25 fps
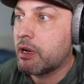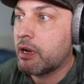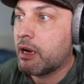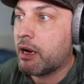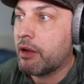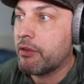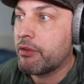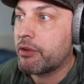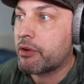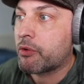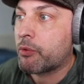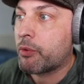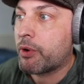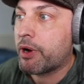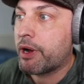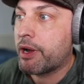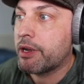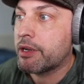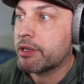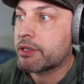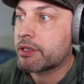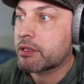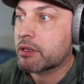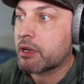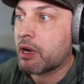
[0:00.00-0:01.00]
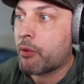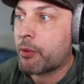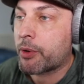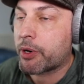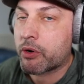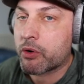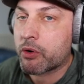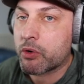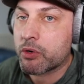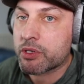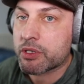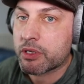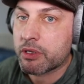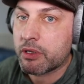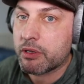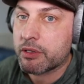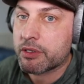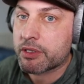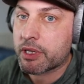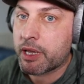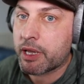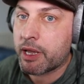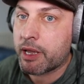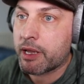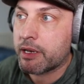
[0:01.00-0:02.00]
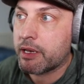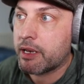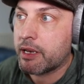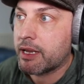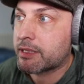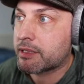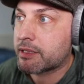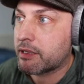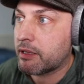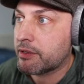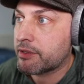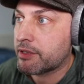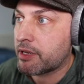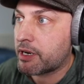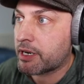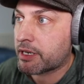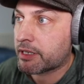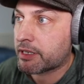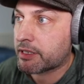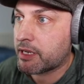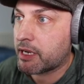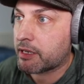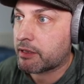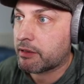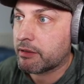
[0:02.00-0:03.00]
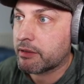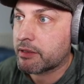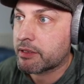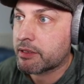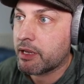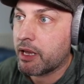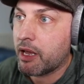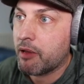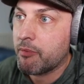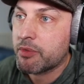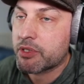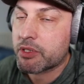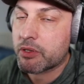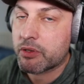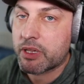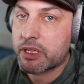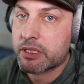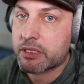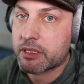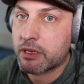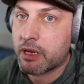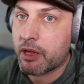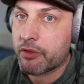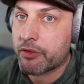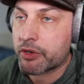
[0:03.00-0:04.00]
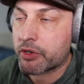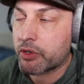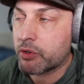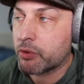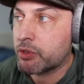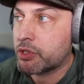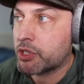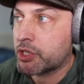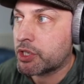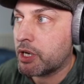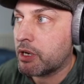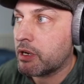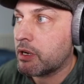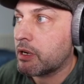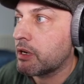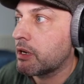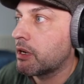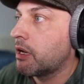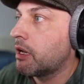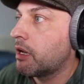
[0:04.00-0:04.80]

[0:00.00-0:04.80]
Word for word: Otherwise, our gross sales and net sales are exactly the same. So that's another good check.